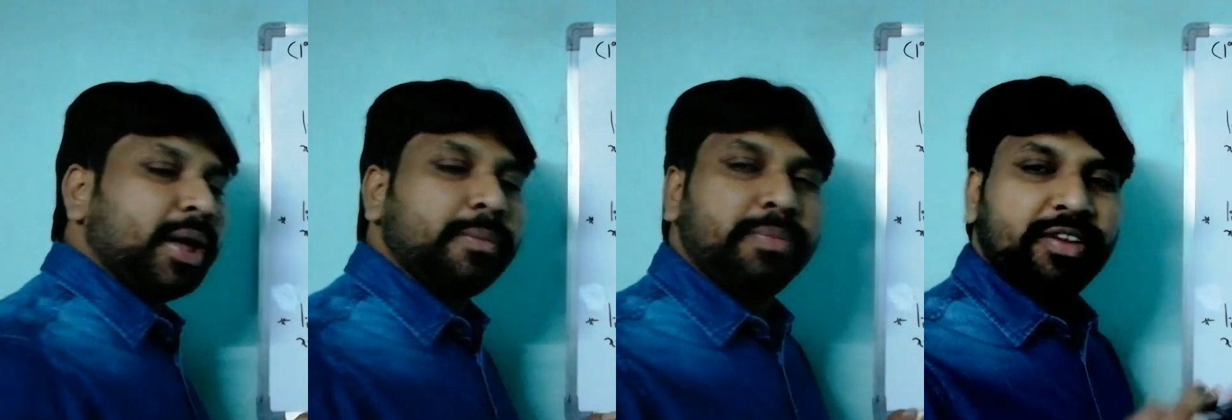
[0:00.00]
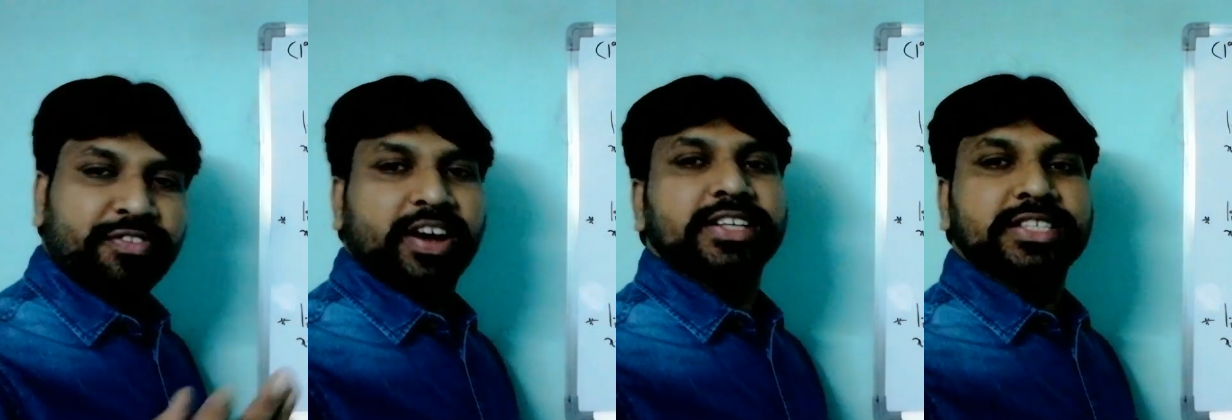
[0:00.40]
by b,
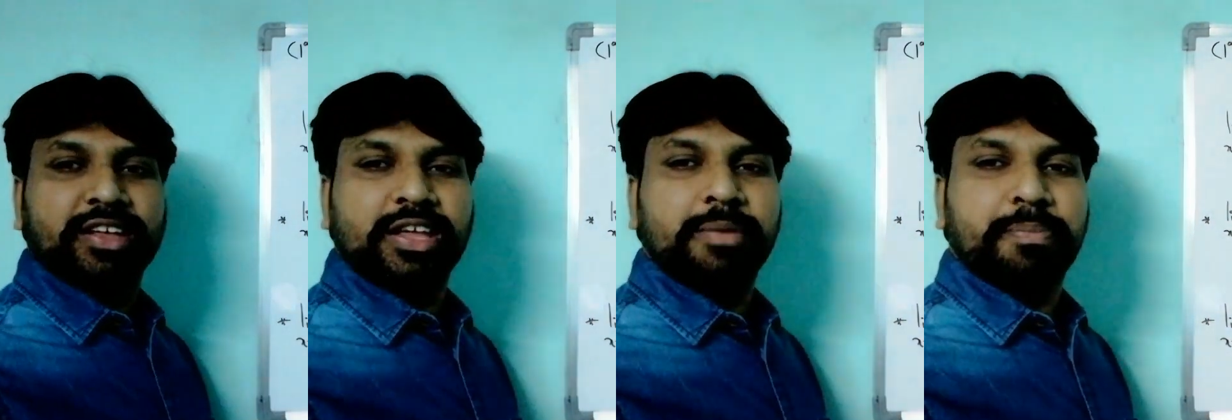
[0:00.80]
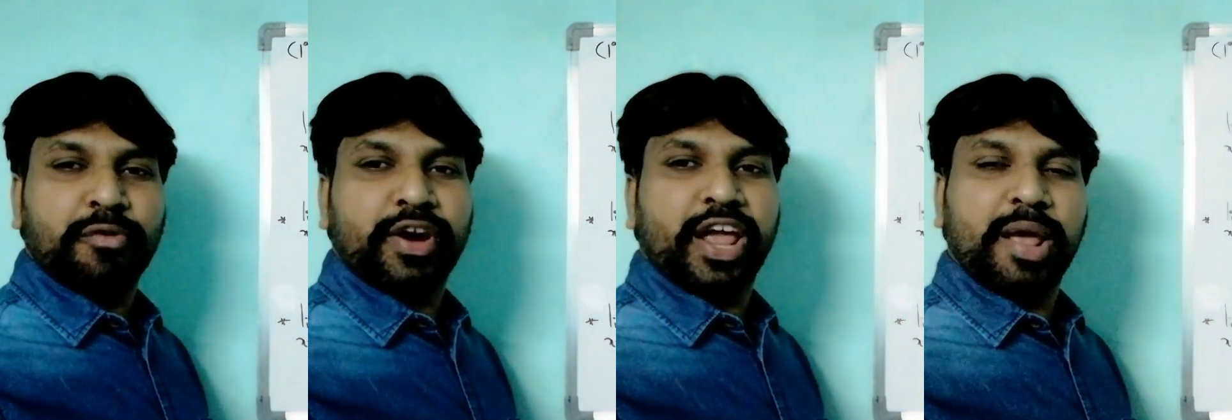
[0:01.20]
friends. E
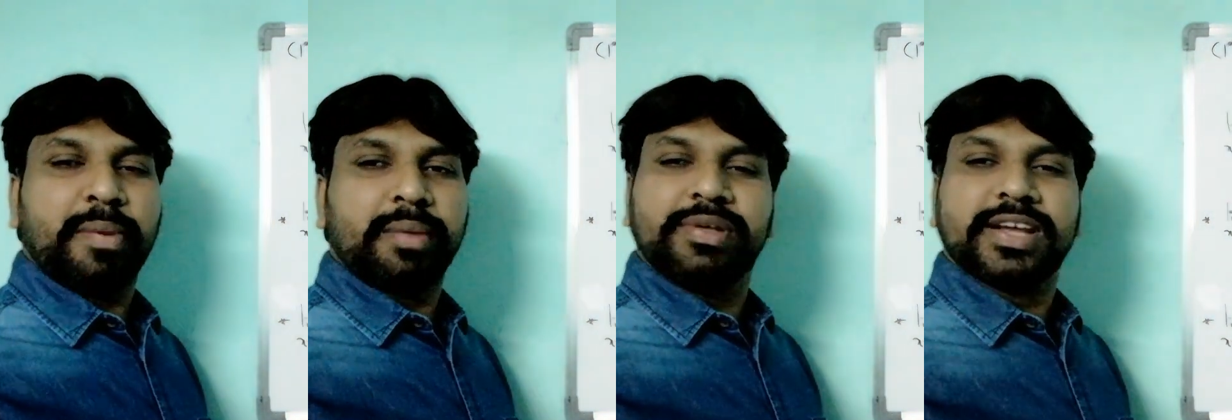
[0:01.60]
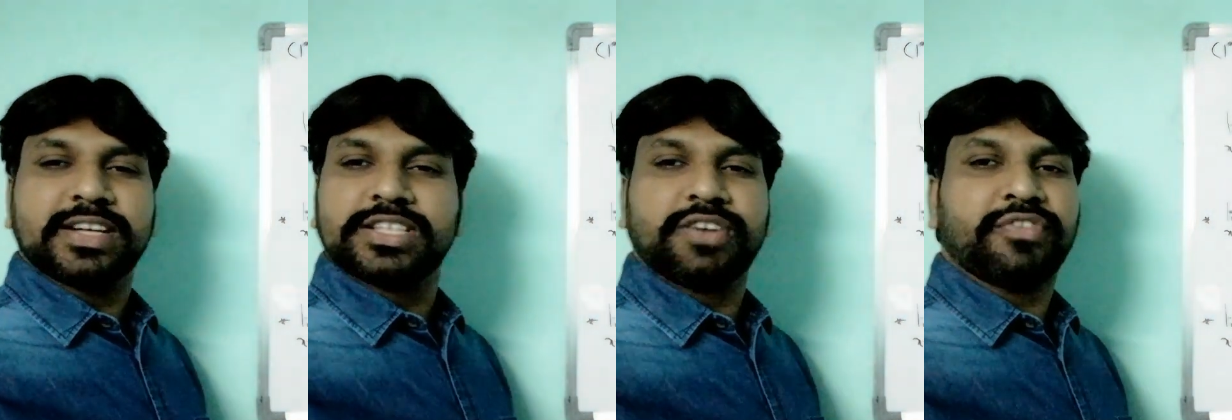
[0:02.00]
power a by b.
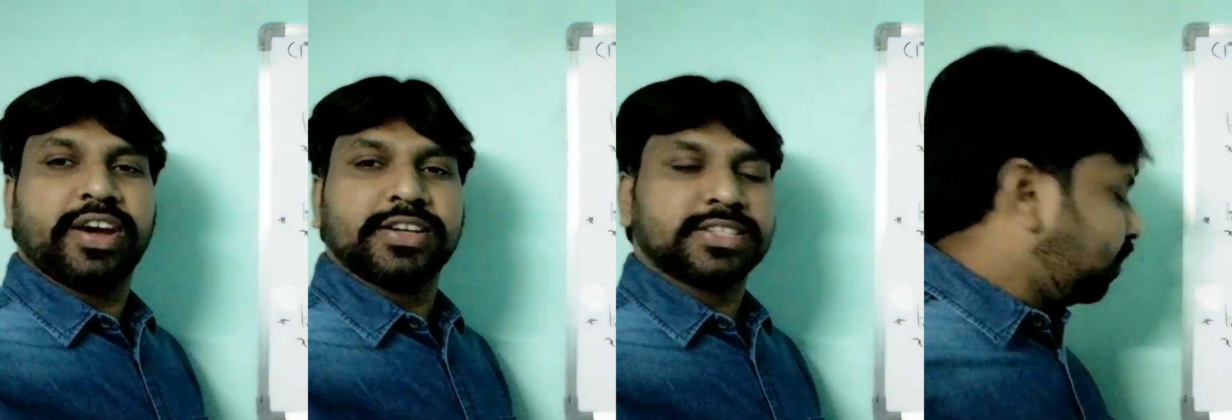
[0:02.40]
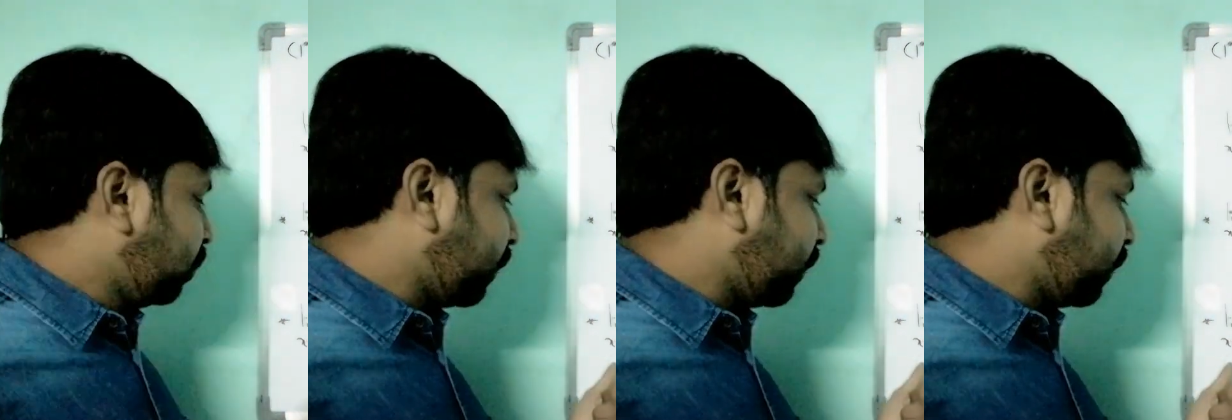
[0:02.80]
That's it, friends.